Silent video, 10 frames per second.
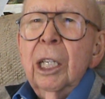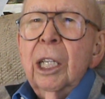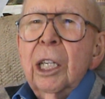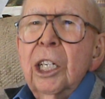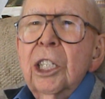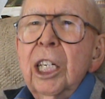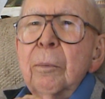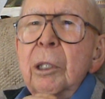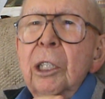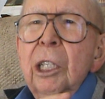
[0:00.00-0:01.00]
They sent me
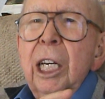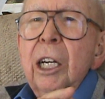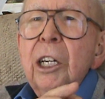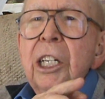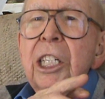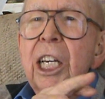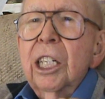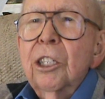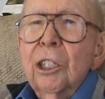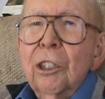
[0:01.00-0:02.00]
to Air
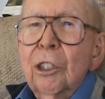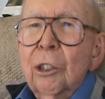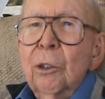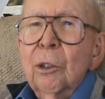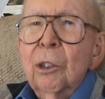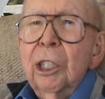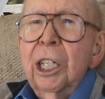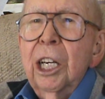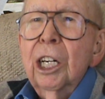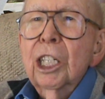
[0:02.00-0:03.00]
Intelligence School at
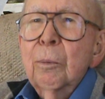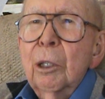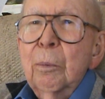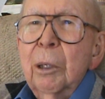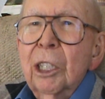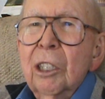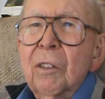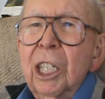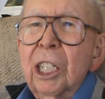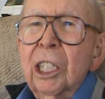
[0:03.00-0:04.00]
Harrisburg,
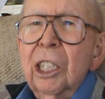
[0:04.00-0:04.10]
Pennsylvania.